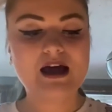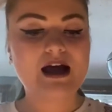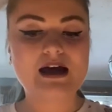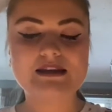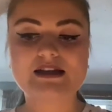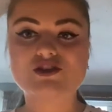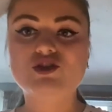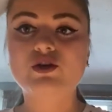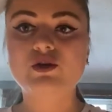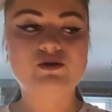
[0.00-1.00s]
And then
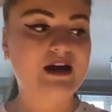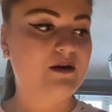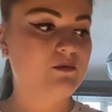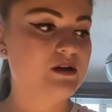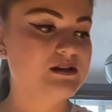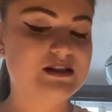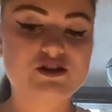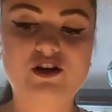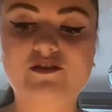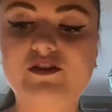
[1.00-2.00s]
to that, once it's
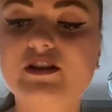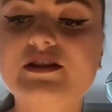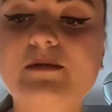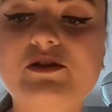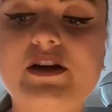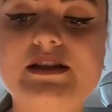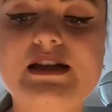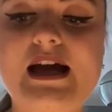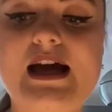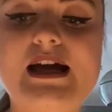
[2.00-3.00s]
softened, I'm going to
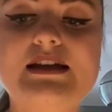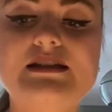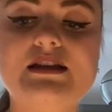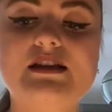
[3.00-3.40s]
add